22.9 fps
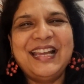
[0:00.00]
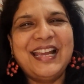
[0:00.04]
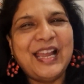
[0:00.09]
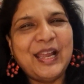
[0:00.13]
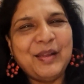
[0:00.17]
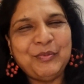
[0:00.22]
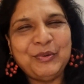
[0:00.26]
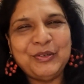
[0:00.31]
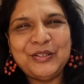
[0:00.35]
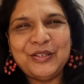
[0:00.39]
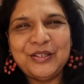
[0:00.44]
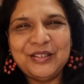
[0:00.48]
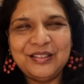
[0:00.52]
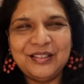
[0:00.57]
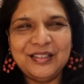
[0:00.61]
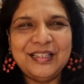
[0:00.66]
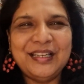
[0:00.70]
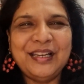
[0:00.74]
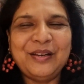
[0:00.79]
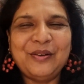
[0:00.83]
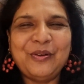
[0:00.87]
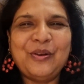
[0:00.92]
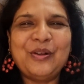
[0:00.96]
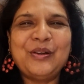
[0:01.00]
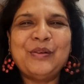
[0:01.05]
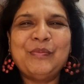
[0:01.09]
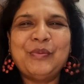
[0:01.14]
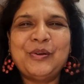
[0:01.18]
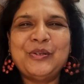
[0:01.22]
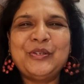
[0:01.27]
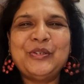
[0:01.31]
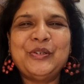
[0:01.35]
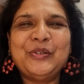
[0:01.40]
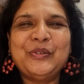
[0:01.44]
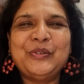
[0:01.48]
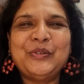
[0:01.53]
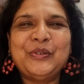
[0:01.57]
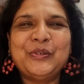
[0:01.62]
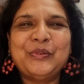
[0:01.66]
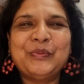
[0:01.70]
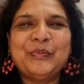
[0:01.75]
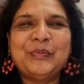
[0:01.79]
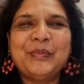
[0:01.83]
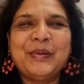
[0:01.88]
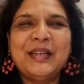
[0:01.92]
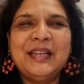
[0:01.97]
I'm also learning all about
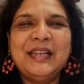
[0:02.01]
YouTube.